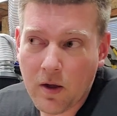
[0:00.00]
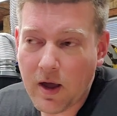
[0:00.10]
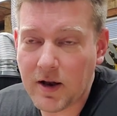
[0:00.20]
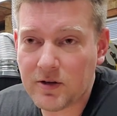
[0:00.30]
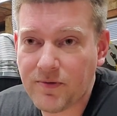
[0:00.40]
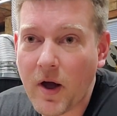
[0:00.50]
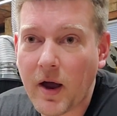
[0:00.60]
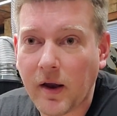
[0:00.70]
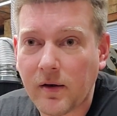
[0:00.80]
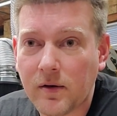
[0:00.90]
And that's
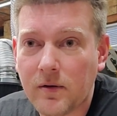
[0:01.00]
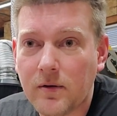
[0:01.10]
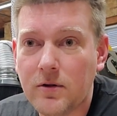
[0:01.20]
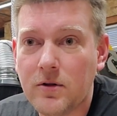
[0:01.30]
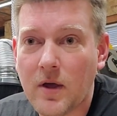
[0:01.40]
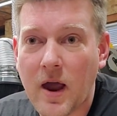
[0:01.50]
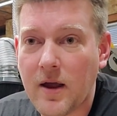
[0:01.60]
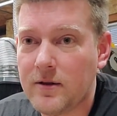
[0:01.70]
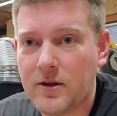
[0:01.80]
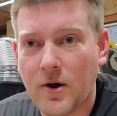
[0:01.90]
fine.
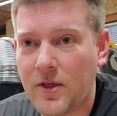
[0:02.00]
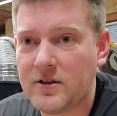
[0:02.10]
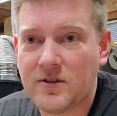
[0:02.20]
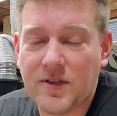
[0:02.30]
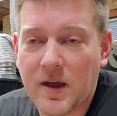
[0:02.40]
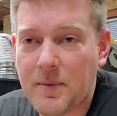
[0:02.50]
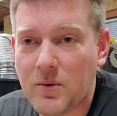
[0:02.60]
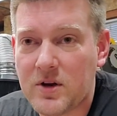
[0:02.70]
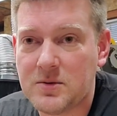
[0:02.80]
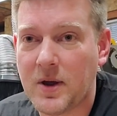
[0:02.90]
You know, that's the thing about
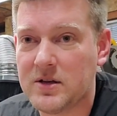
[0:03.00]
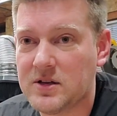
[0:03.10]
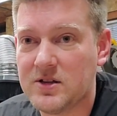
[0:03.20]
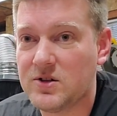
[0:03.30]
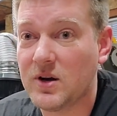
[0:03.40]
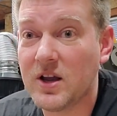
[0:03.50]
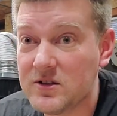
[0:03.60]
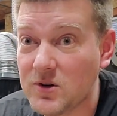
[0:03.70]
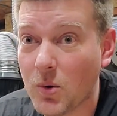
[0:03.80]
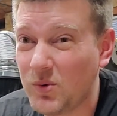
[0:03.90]
resumes is there
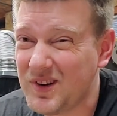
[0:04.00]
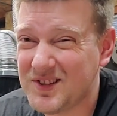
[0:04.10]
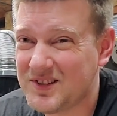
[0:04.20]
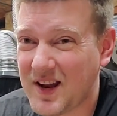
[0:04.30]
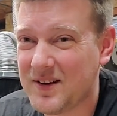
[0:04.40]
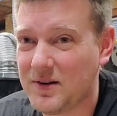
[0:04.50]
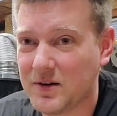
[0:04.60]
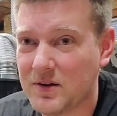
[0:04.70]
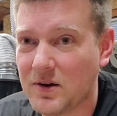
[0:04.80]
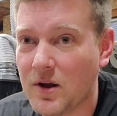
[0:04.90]
is no real standard.
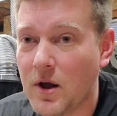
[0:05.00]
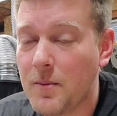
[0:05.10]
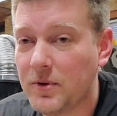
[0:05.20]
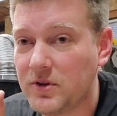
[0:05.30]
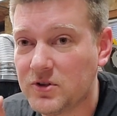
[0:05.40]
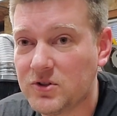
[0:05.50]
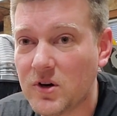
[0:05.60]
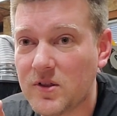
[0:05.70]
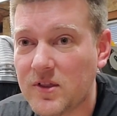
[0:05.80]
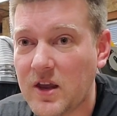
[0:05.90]
But there's
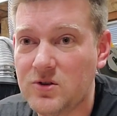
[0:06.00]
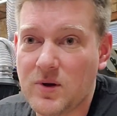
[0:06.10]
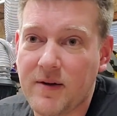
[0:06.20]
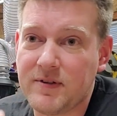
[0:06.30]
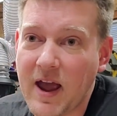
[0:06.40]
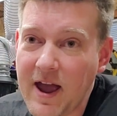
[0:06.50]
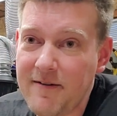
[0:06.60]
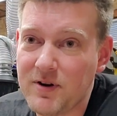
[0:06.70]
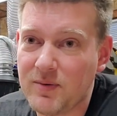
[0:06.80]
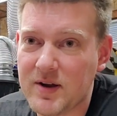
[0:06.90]
certain things you have to
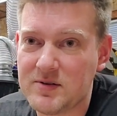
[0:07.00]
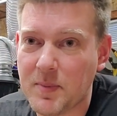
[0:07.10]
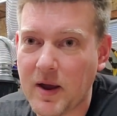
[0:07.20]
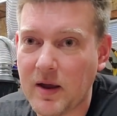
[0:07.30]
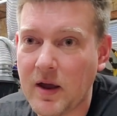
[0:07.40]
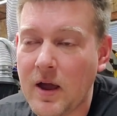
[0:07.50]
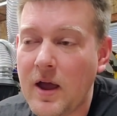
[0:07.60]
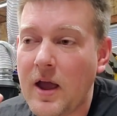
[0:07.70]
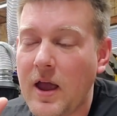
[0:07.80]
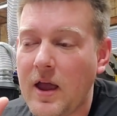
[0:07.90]
have in a resume,
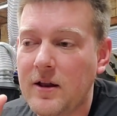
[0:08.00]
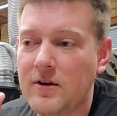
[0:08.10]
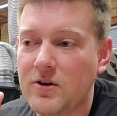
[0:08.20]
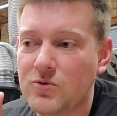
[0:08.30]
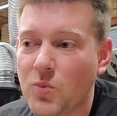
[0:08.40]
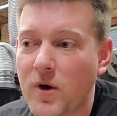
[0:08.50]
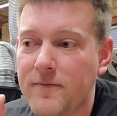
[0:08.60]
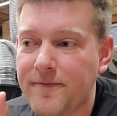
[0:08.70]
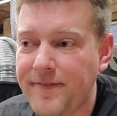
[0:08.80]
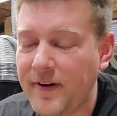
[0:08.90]
and there's
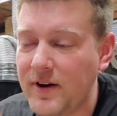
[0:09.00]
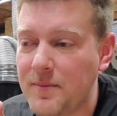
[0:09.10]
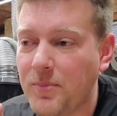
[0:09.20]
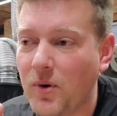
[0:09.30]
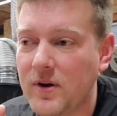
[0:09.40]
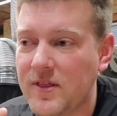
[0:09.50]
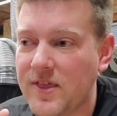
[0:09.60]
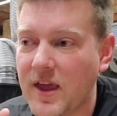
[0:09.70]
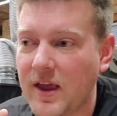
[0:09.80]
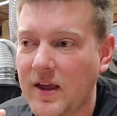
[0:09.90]
one very important
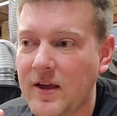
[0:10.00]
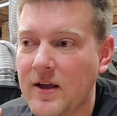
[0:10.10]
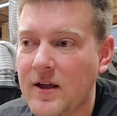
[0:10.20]
thing